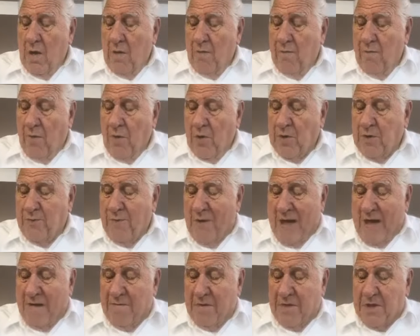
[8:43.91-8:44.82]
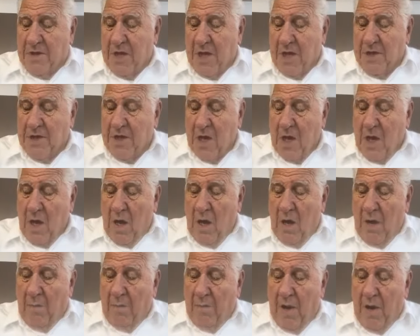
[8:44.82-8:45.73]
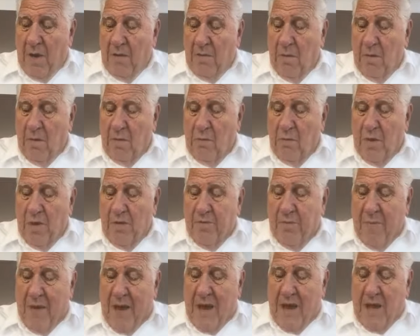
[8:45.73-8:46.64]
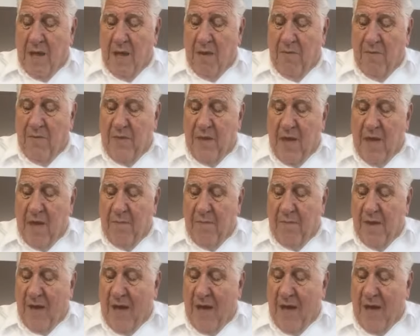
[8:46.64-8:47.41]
Verse 5, it says, but with many of them,